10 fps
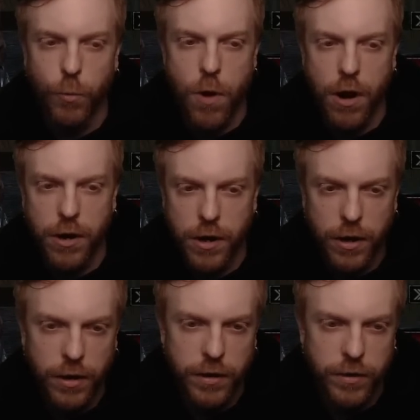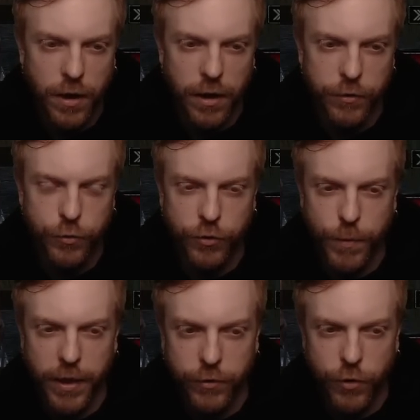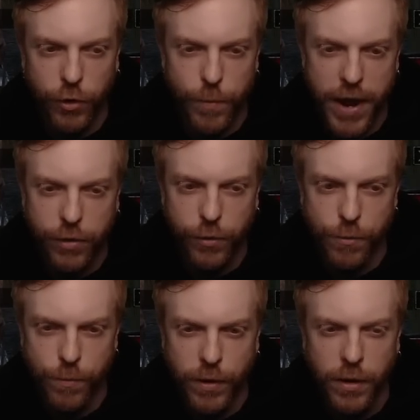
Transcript: water, stretch my legs, go to the bathroom.